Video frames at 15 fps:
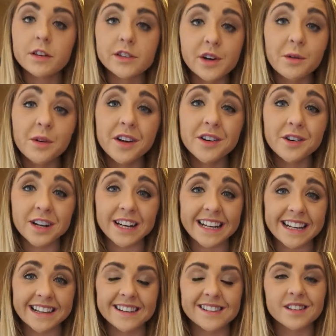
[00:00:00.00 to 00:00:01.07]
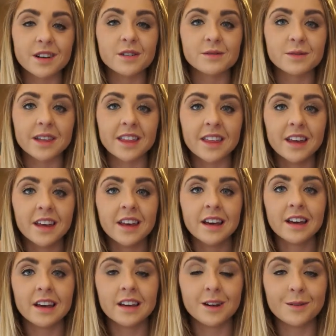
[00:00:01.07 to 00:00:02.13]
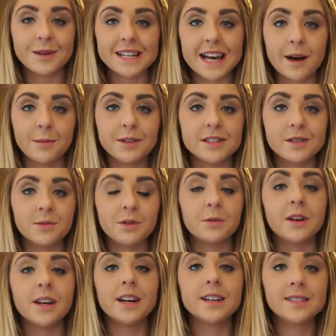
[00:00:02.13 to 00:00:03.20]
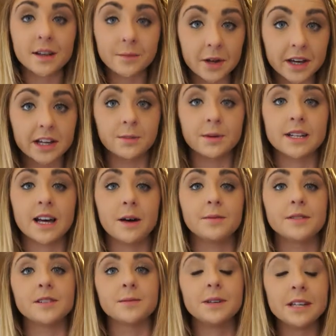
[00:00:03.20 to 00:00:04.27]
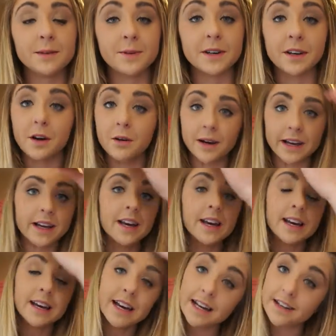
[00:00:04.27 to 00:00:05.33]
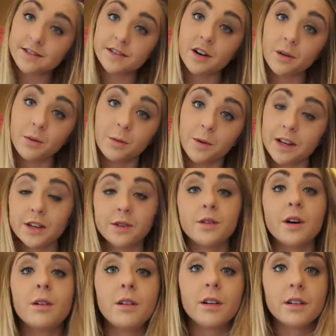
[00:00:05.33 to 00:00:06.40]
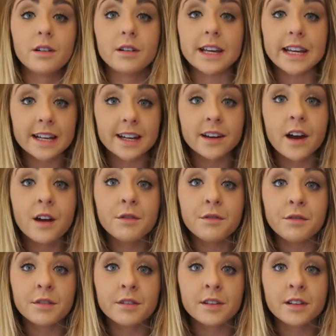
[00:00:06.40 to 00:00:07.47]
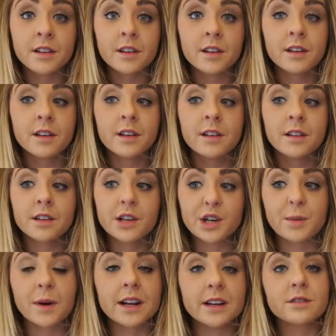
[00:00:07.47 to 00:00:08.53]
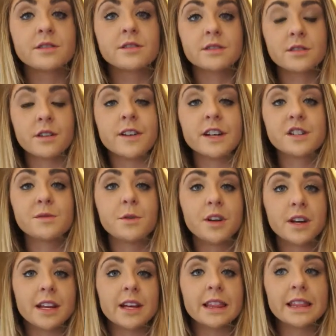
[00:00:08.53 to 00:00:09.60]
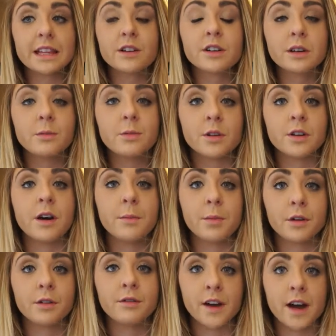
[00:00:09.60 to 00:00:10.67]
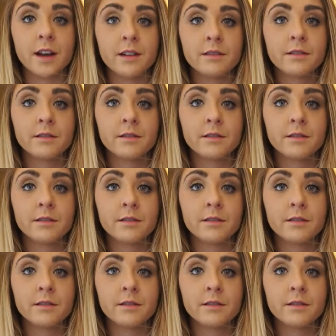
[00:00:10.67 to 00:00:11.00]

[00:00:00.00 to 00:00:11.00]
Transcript: Don't undereat. This goes with your metabolism. You want to stimulate your metabolism, keep it going, and so when you don't eat enough, your body goes into starvation mode and it literally will not burn fat.